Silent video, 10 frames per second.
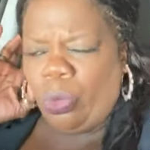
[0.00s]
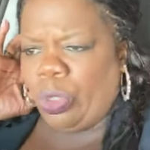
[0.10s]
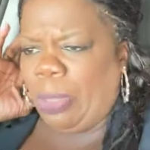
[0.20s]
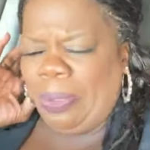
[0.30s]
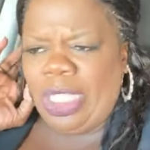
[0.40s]

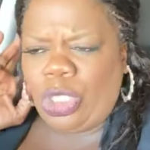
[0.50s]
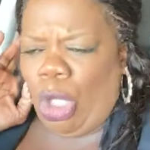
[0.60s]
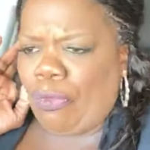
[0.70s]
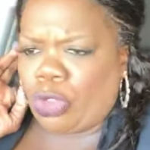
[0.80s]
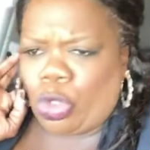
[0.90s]
With the police
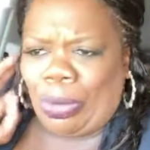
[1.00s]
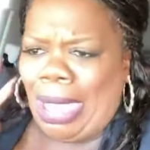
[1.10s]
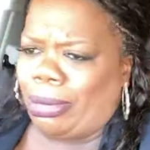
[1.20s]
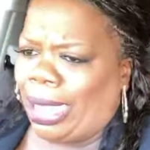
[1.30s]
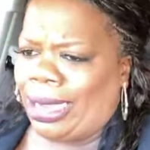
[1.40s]
officer, but
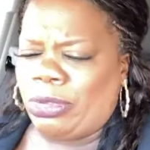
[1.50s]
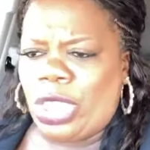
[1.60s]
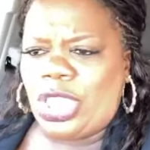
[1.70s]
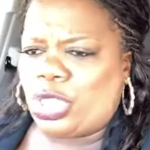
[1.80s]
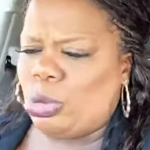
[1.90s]
I was like,
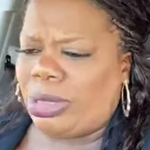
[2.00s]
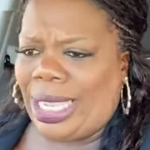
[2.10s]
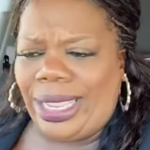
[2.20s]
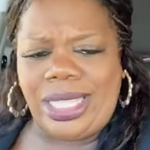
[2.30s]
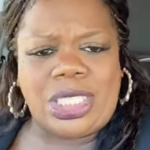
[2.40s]
it's too
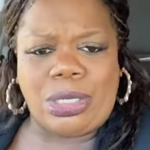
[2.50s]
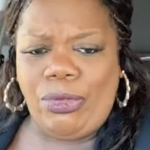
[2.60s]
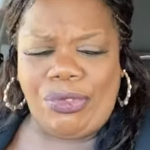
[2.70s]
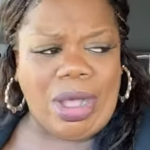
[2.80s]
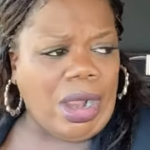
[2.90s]
late, it's too
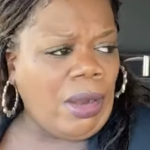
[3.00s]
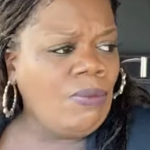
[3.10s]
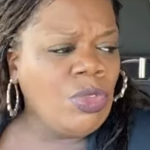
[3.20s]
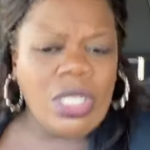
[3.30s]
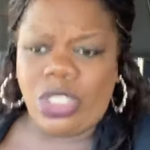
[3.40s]
far,
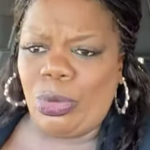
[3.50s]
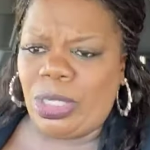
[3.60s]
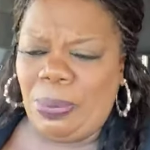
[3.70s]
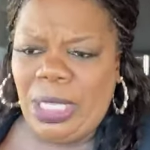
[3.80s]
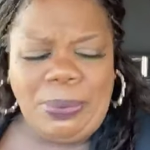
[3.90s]
too
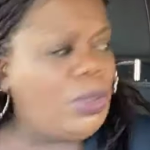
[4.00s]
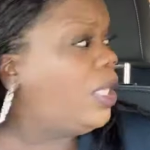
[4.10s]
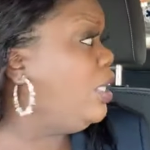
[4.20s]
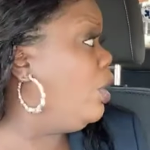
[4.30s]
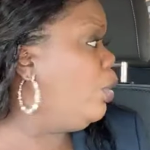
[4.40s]
many people
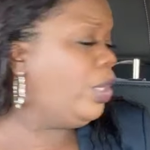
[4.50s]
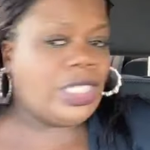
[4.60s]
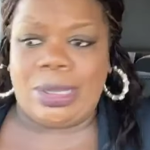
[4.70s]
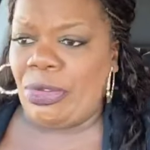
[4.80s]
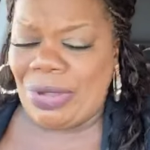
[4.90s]
getting hurt in
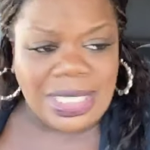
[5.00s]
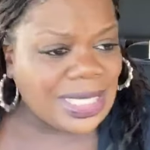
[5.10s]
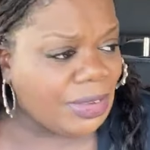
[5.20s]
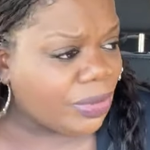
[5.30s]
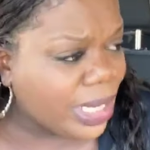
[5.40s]

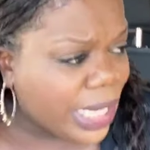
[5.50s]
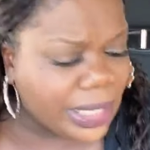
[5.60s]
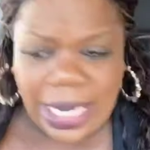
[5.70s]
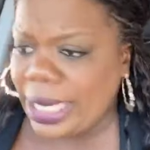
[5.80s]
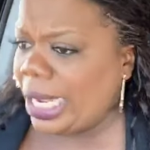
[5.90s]
75-7 at
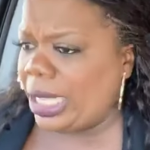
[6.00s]
night.